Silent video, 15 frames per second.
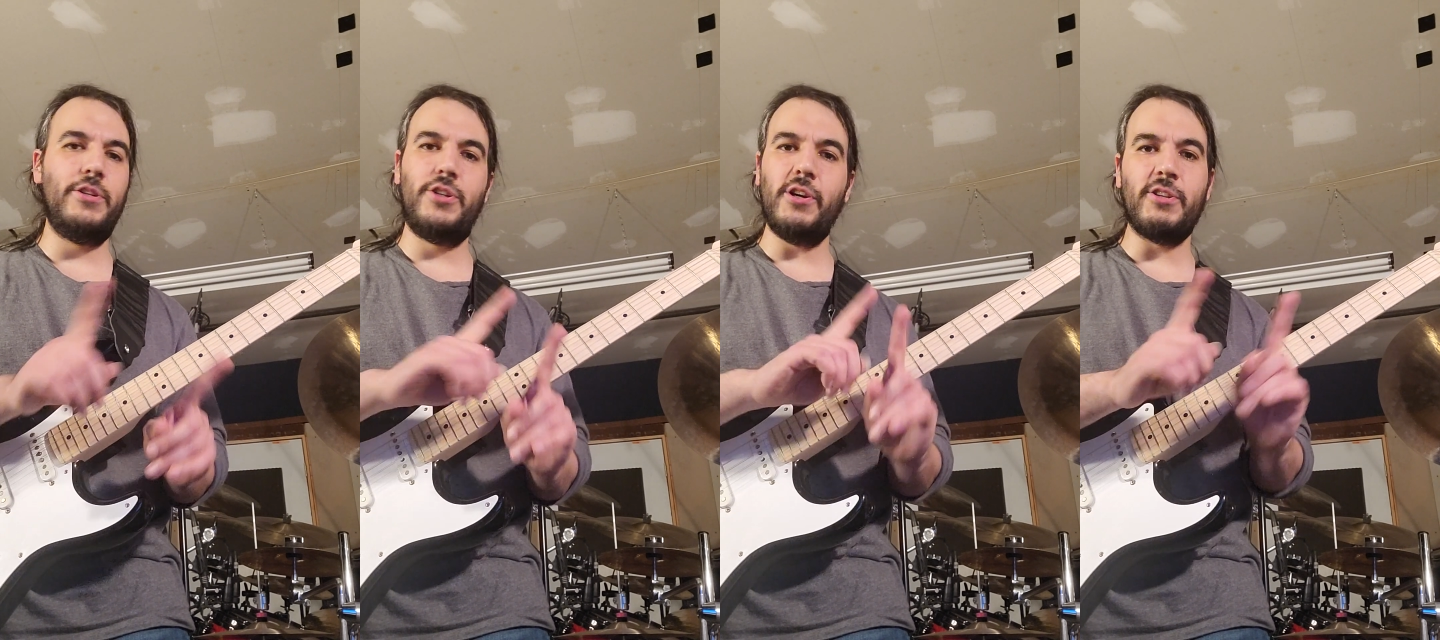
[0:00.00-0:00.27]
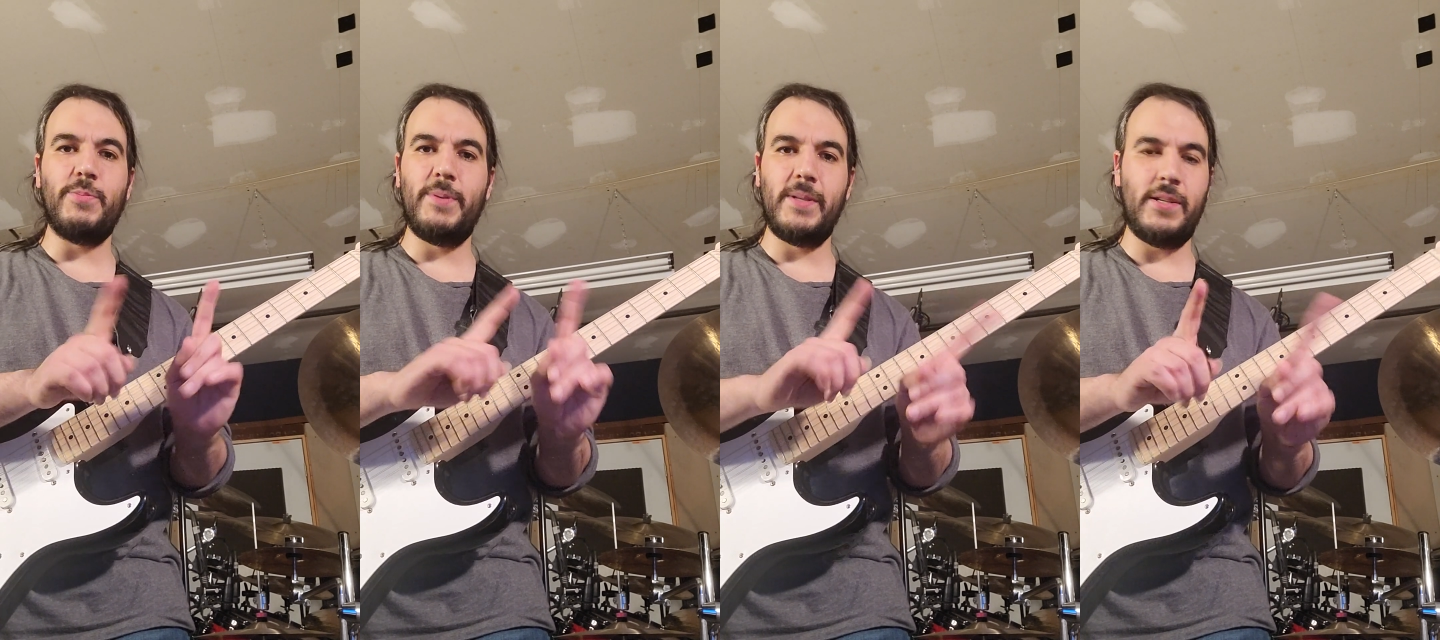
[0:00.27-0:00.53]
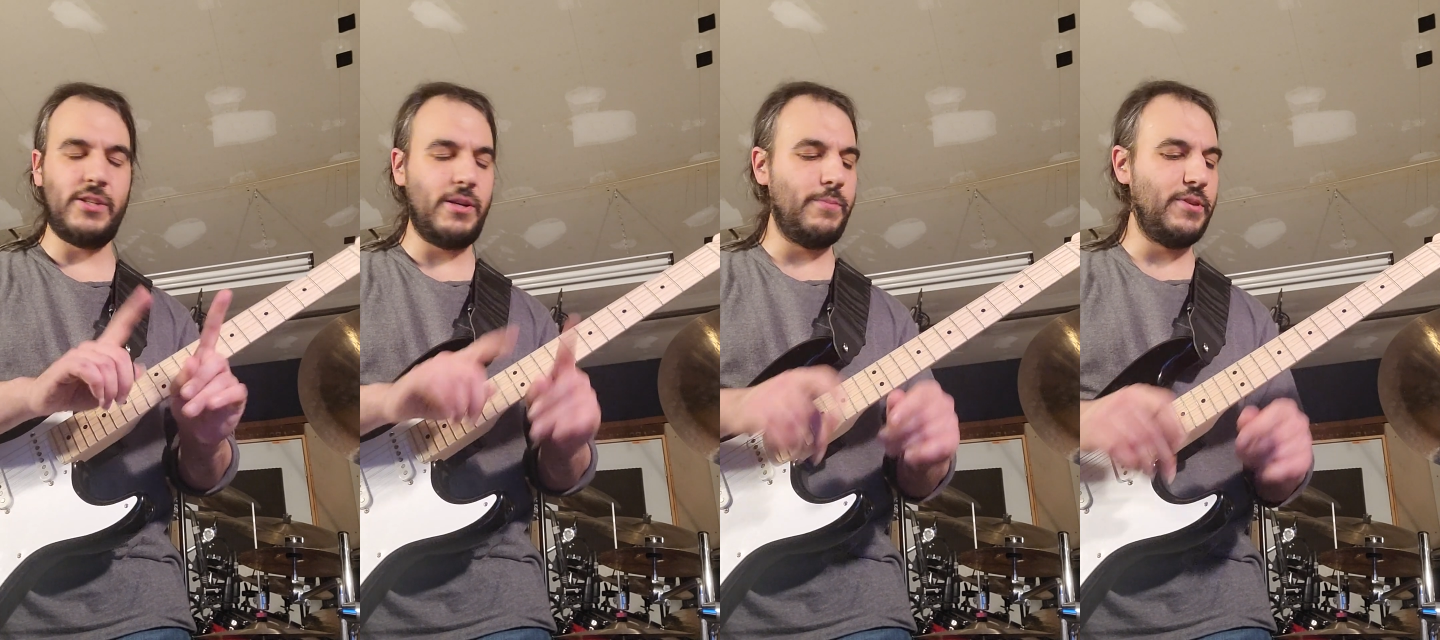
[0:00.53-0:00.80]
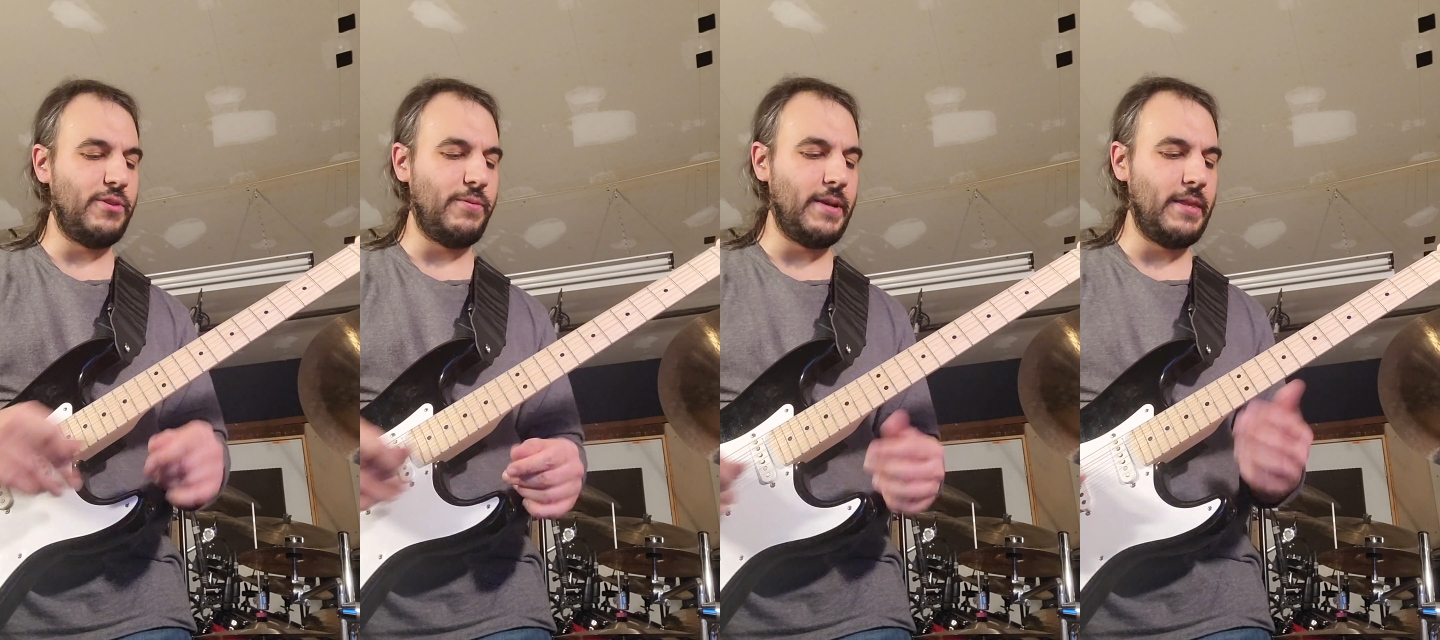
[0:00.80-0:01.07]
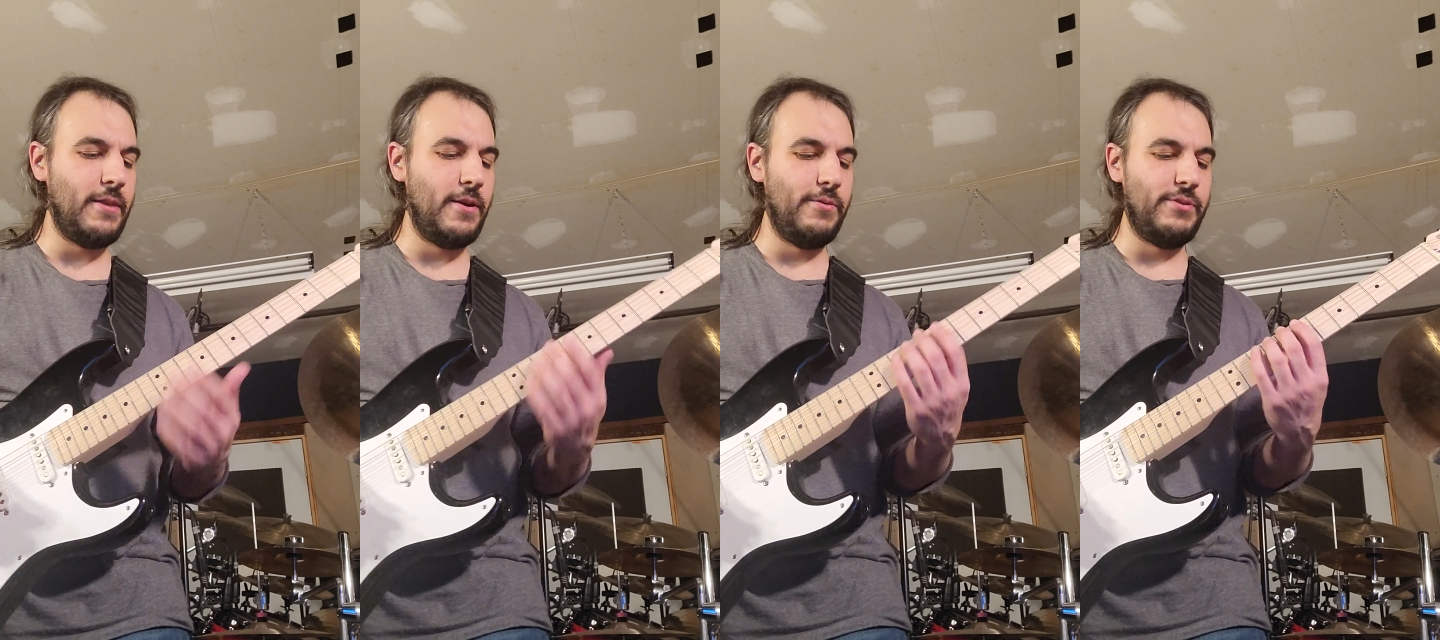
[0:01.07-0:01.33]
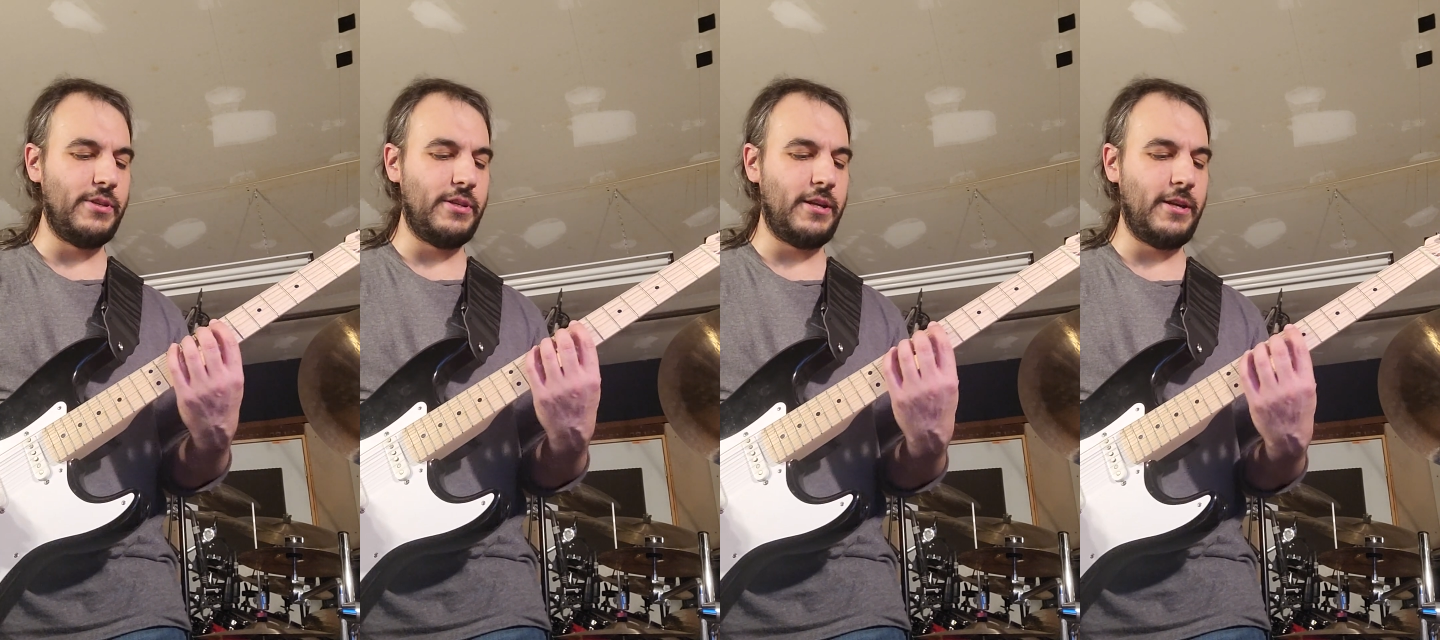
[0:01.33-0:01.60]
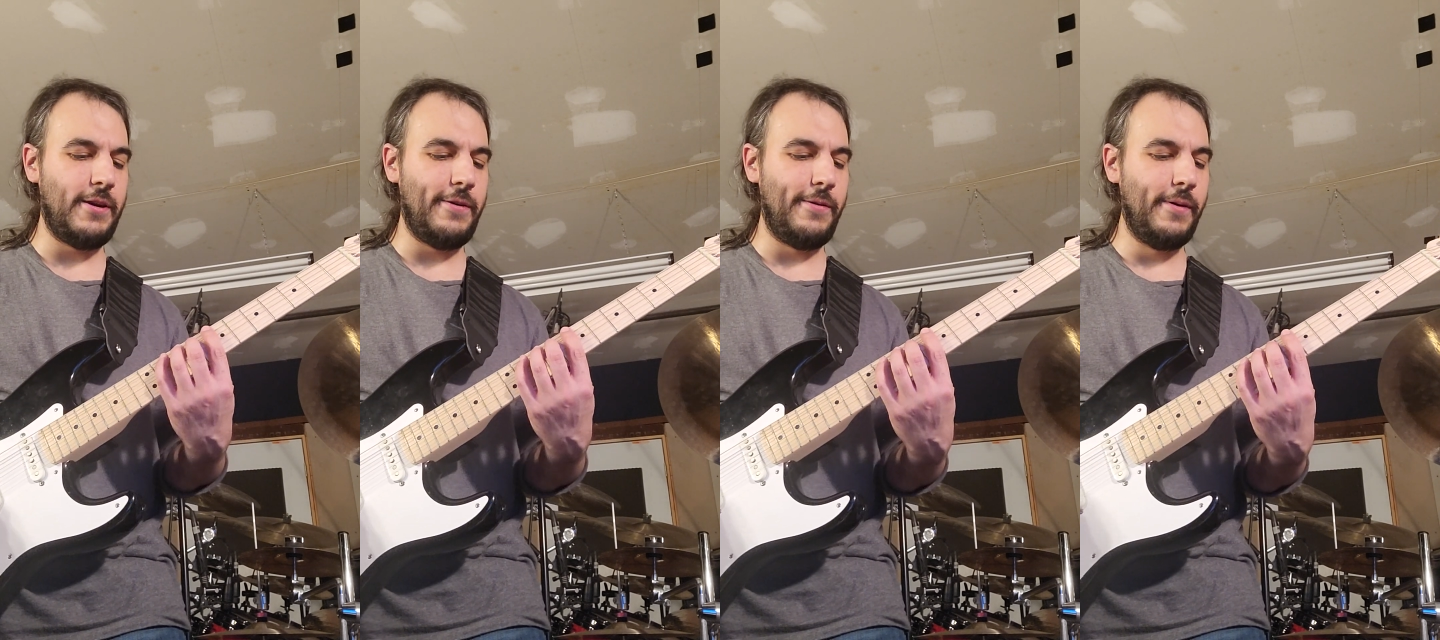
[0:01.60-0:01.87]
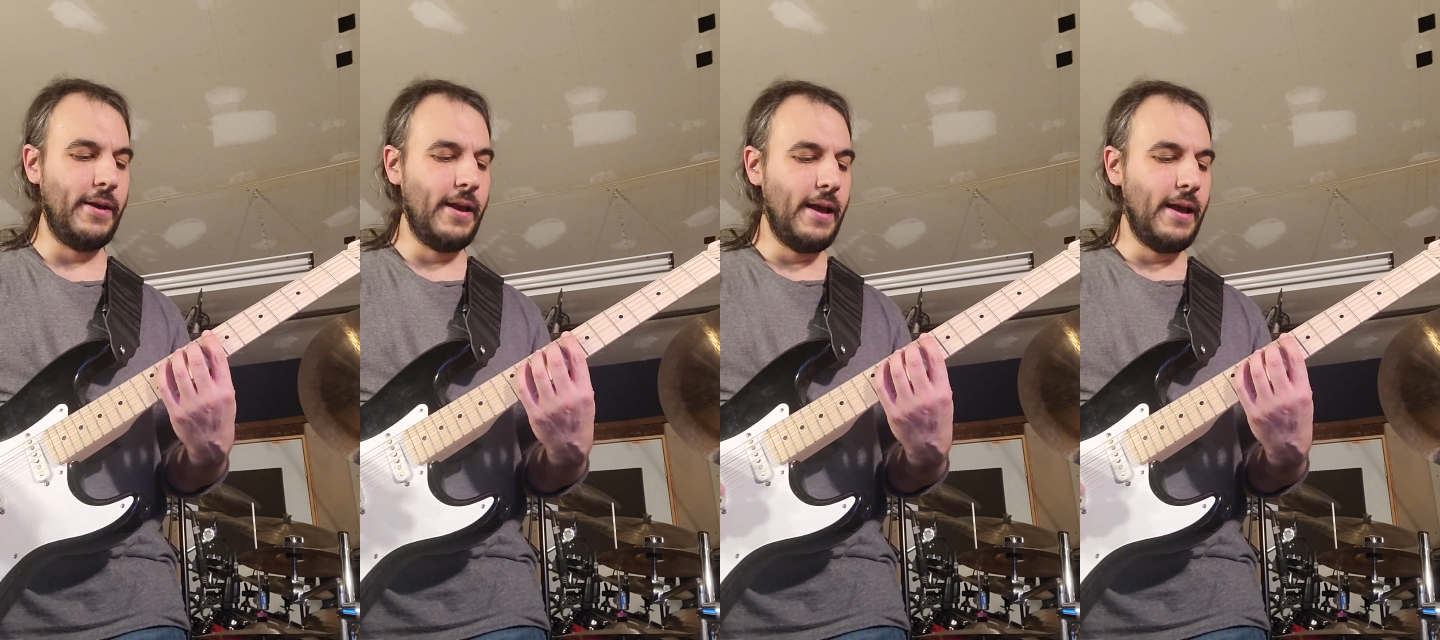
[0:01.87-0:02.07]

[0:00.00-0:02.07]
juxtaposition between those 2.